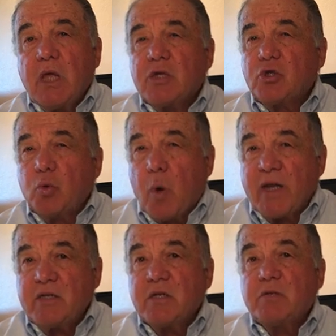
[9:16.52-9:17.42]
is
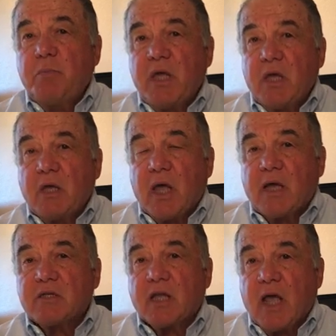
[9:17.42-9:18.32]
twice as big
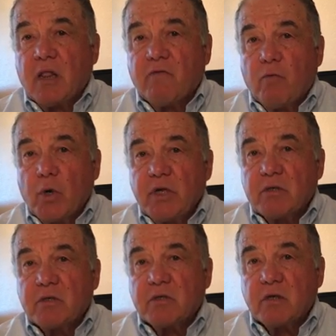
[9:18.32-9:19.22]
as the
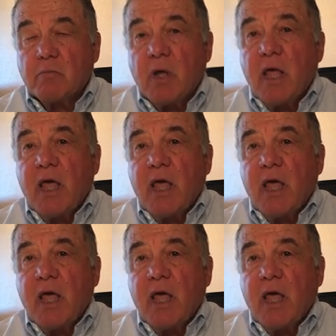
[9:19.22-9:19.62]
California system,